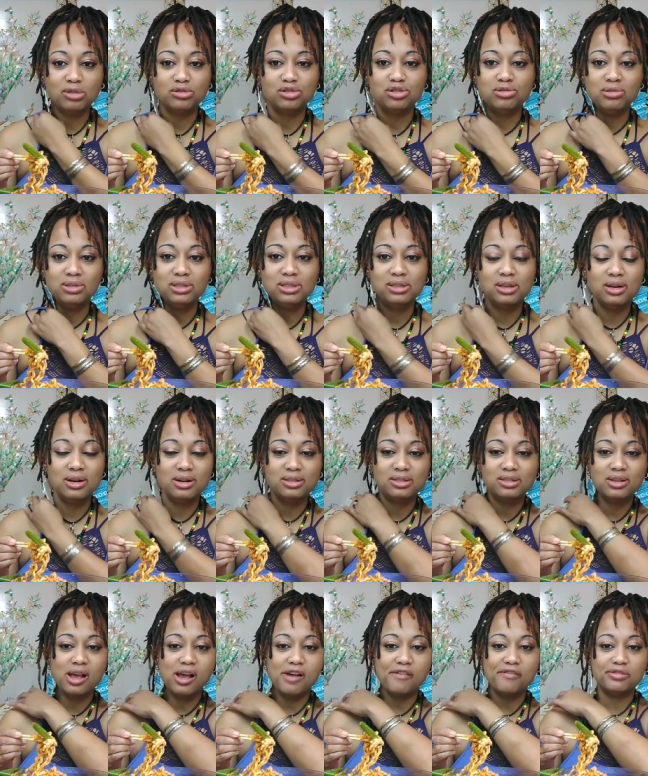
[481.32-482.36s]
all twisted and
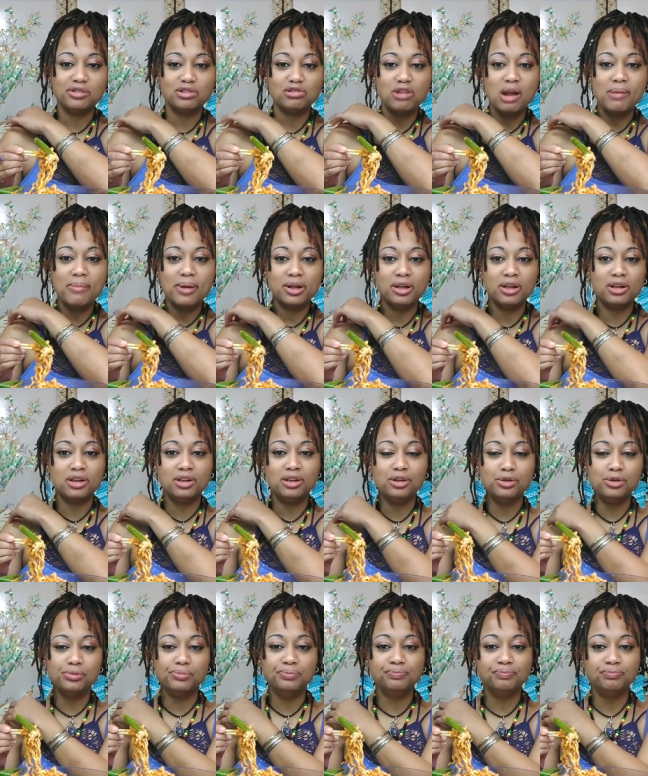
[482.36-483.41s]
stuff. I am trying to make it
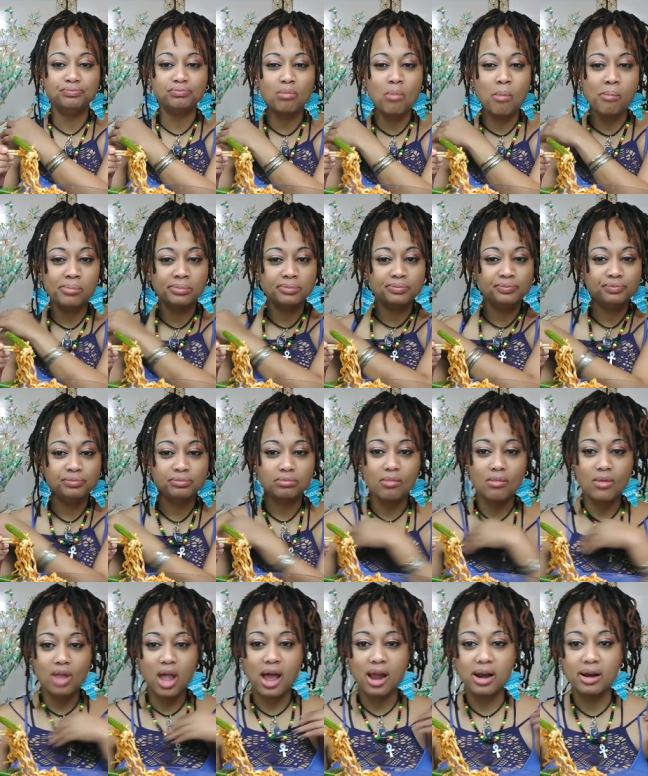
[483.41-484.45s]
cute.
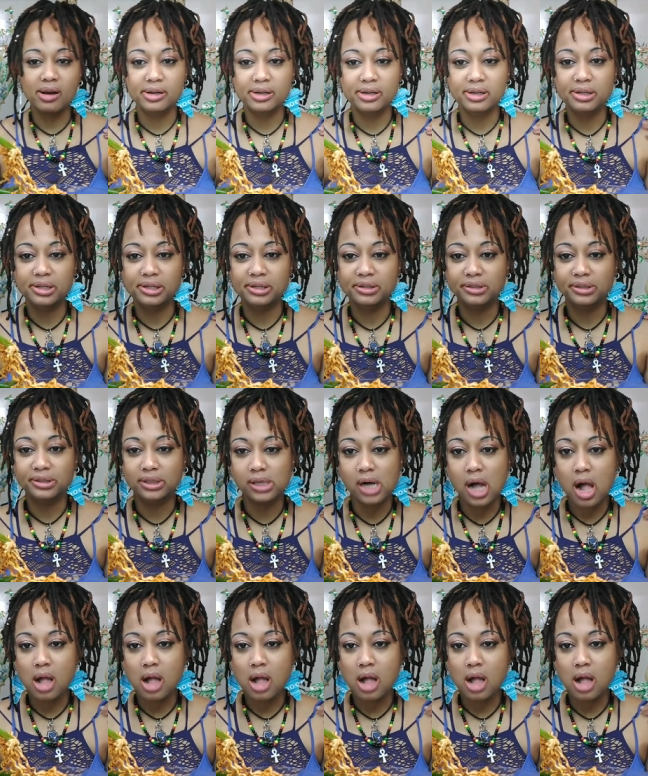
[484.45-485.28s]
I love